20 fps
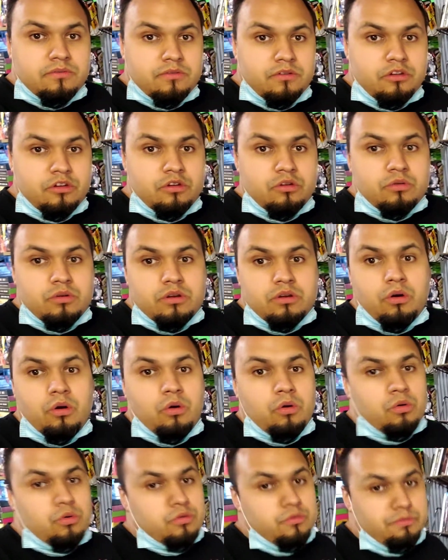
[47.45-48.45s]
new and
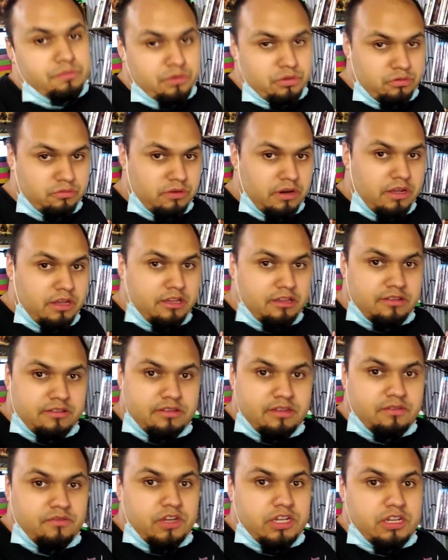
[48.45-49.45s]
old Blu-rays,
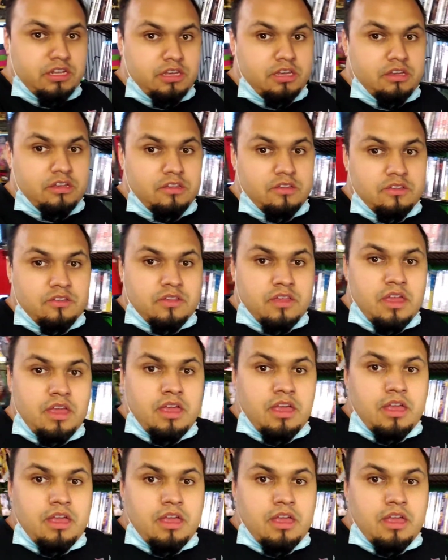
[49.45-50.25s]
DVDs.